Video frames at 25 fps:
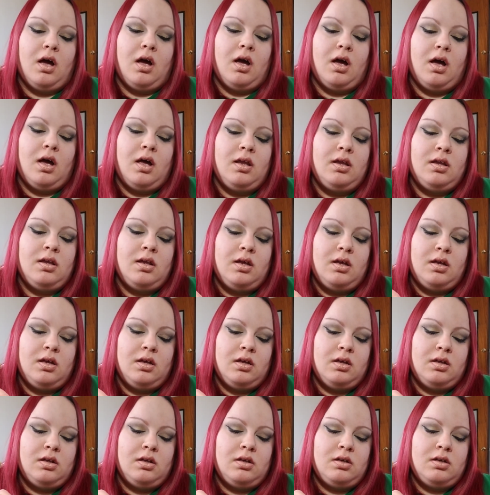And
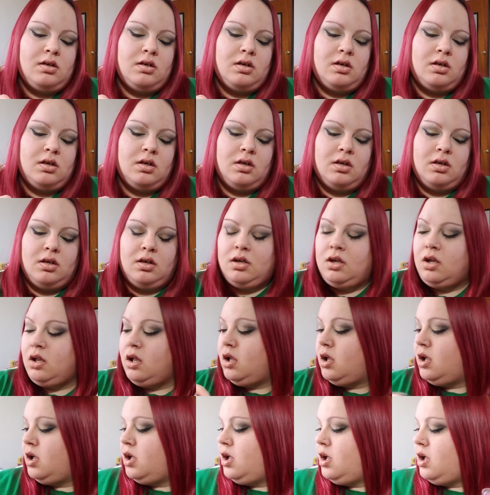then
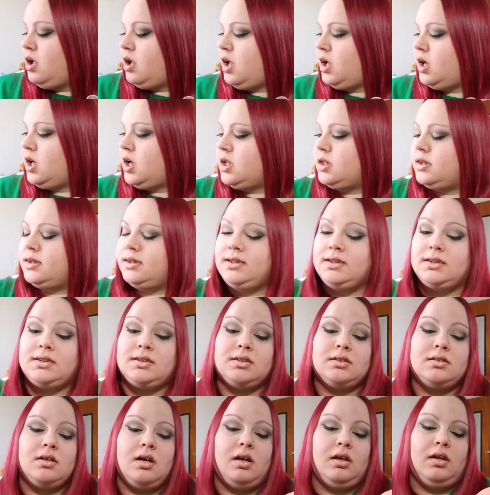I got this
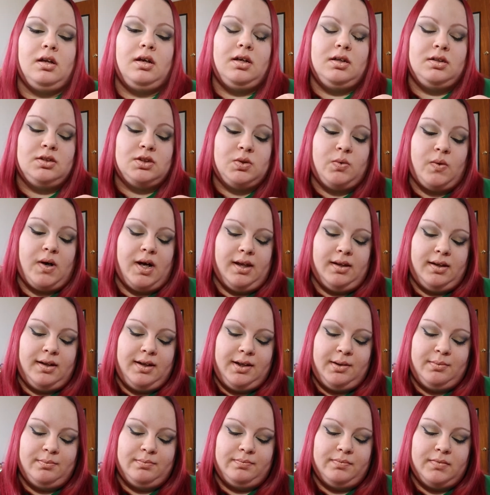color in
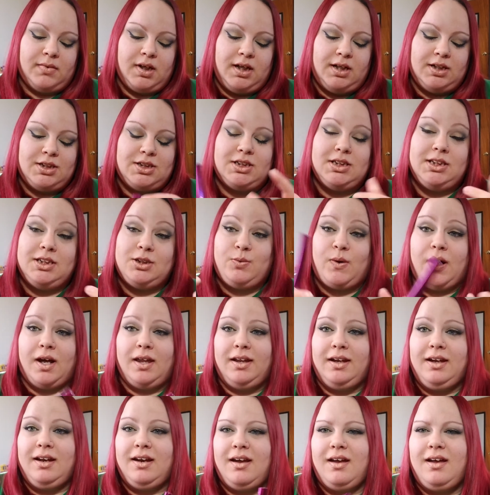Twilight. HD
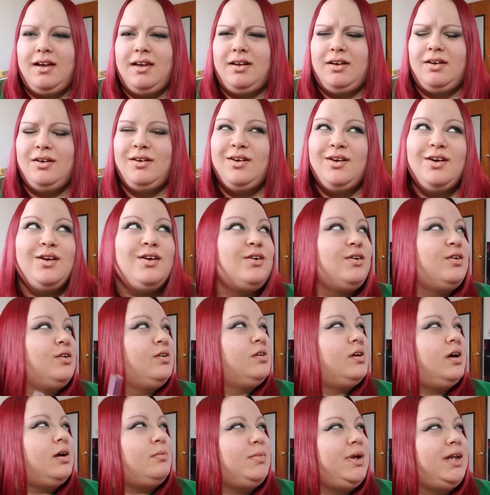Twilight, and
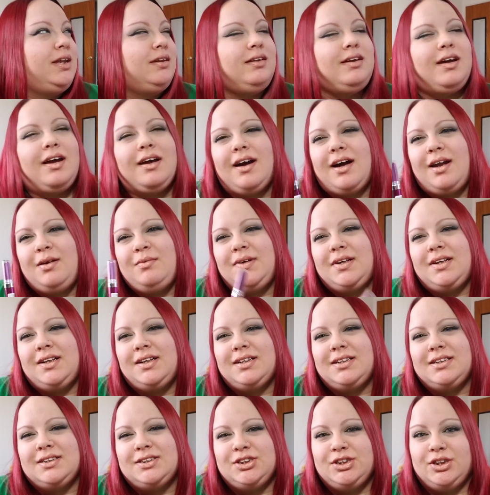mainly I got it
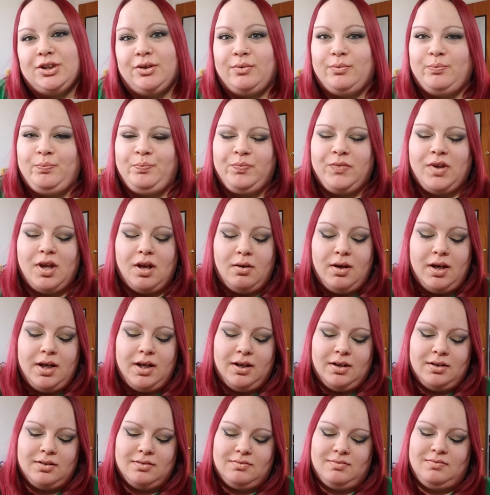because, you know,
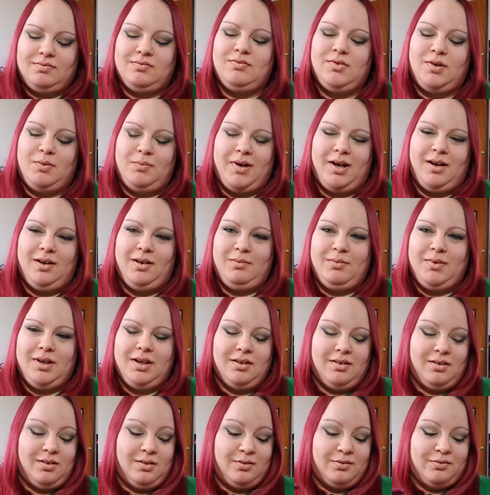it reminded me
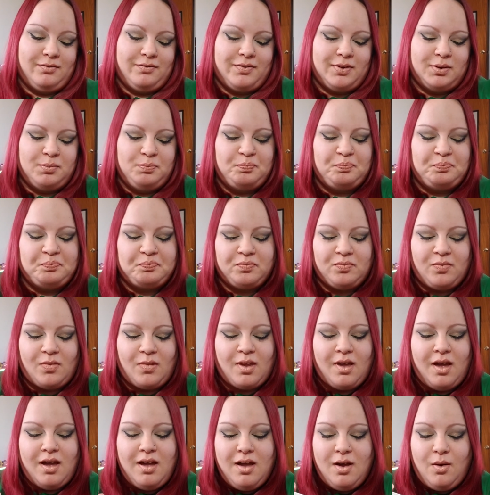of
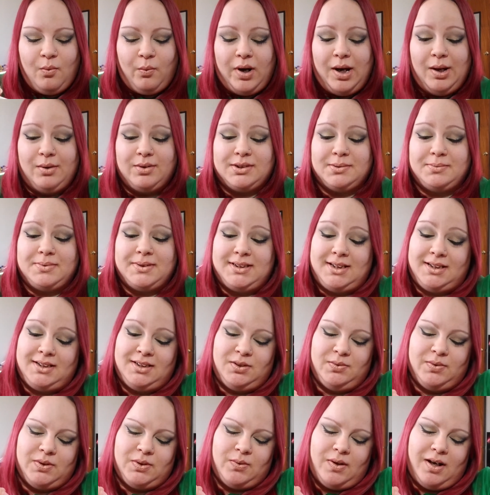when I was obsessed
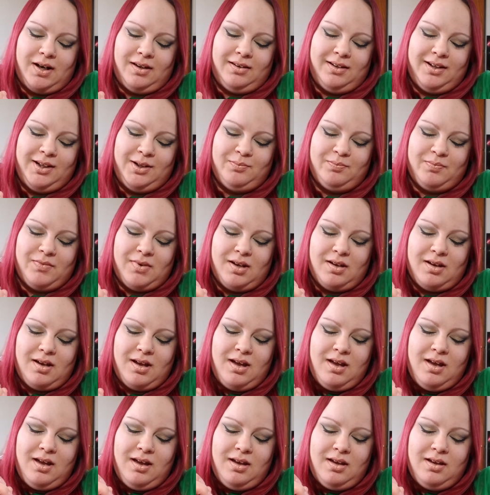with Twilight,
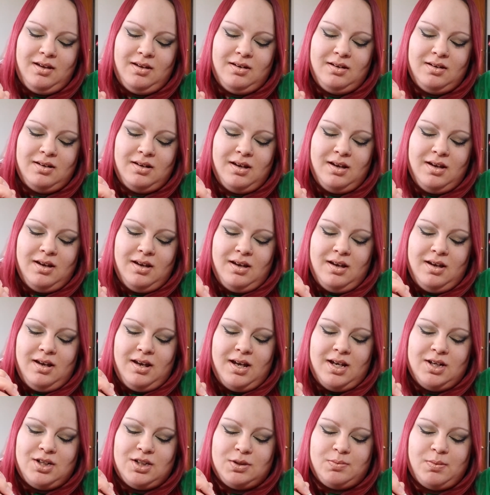and
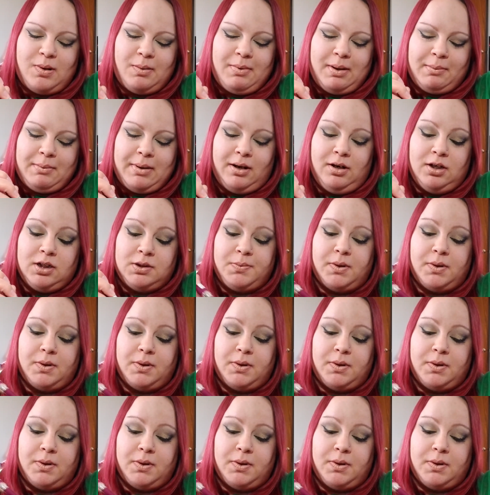it just brought back memories.